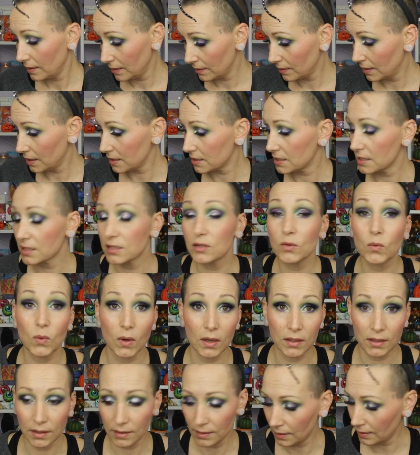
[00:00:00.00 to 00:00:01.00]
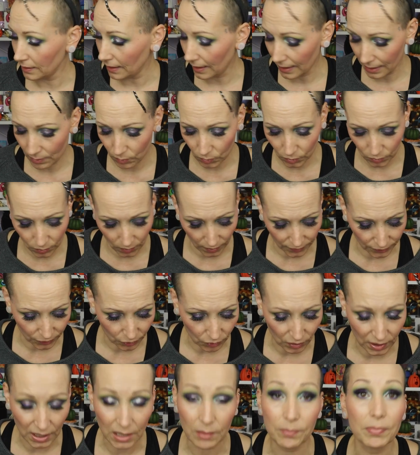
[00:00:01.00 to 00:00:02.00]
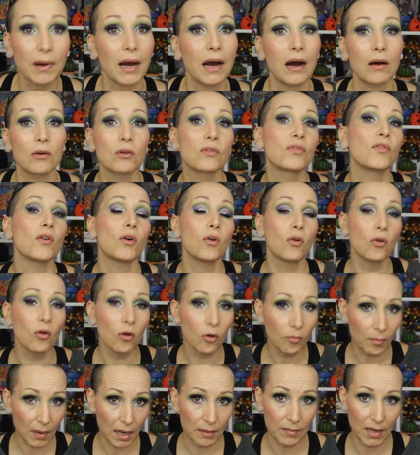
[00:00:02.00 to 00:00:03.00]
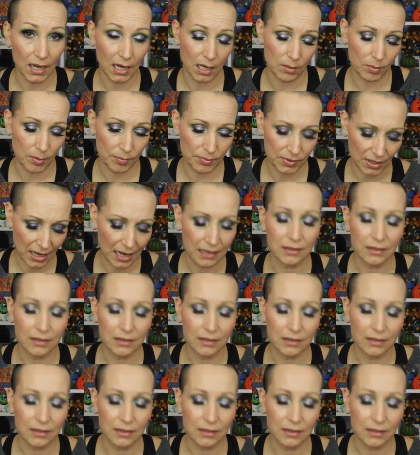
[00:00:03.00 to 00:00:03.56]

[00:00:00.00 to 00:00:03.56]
and this is the one that I would want to keep out of all my makeups.